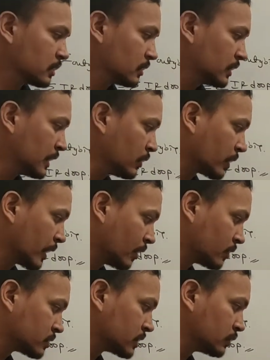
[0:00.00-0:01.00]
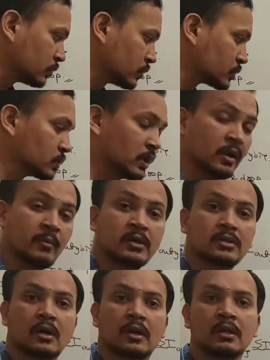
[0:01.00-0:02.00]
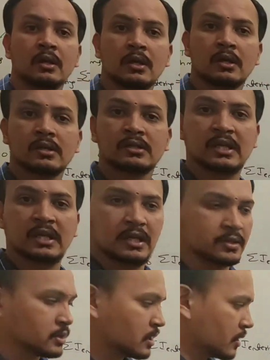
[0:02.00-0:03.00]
then you cannot say those 2 elements are in series.